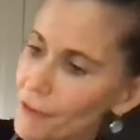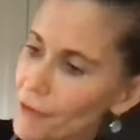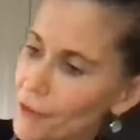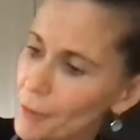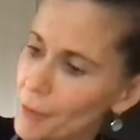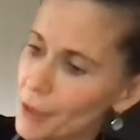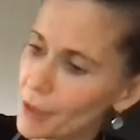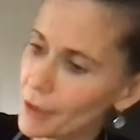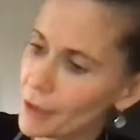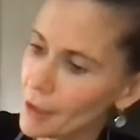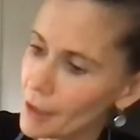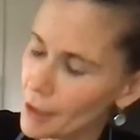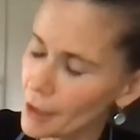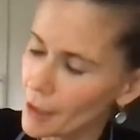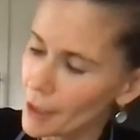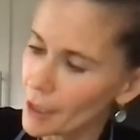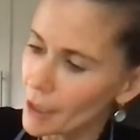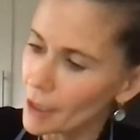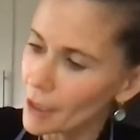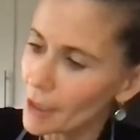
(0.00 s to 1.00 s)
from it
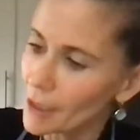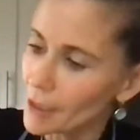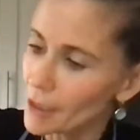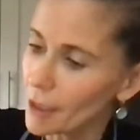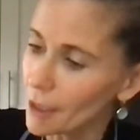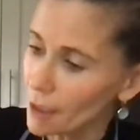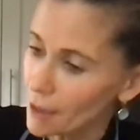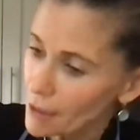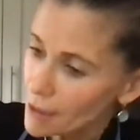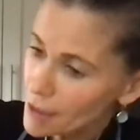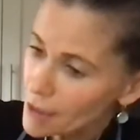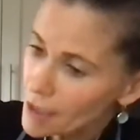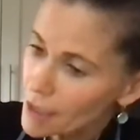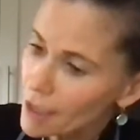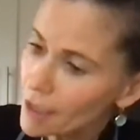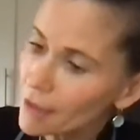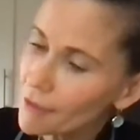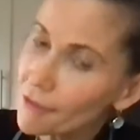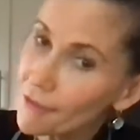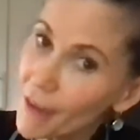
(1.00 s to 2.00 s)
because
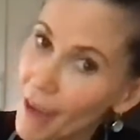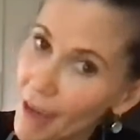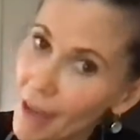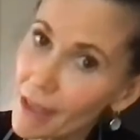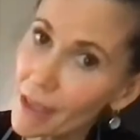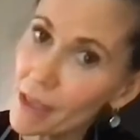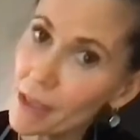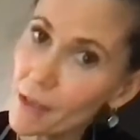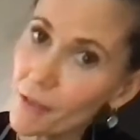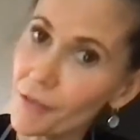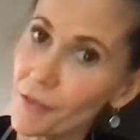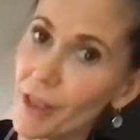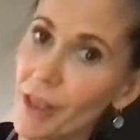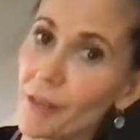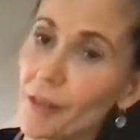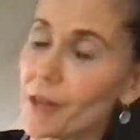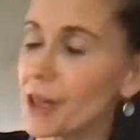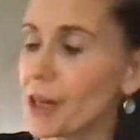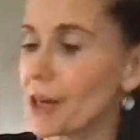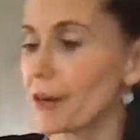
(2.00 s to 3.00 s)
fat is a
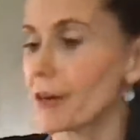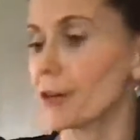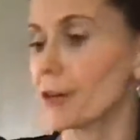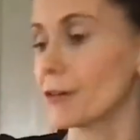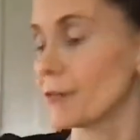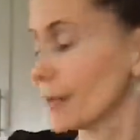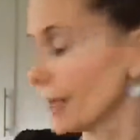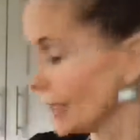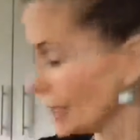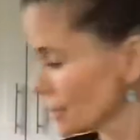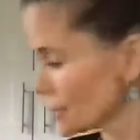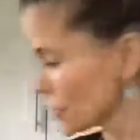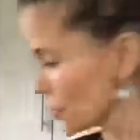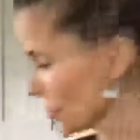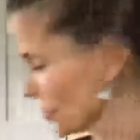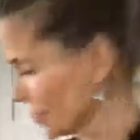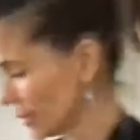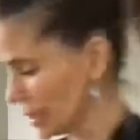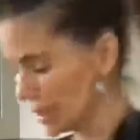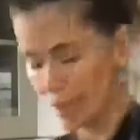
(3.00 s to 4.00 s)
flavor carrier, right?
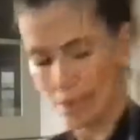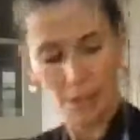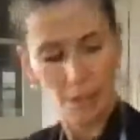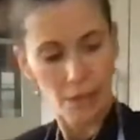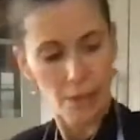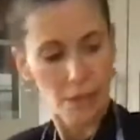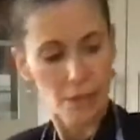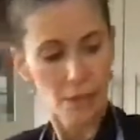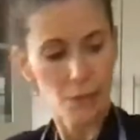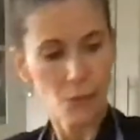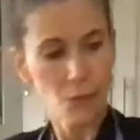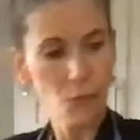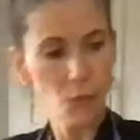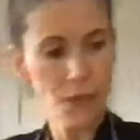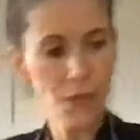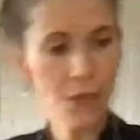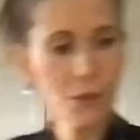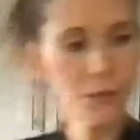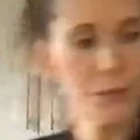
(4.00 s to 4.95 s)
So when you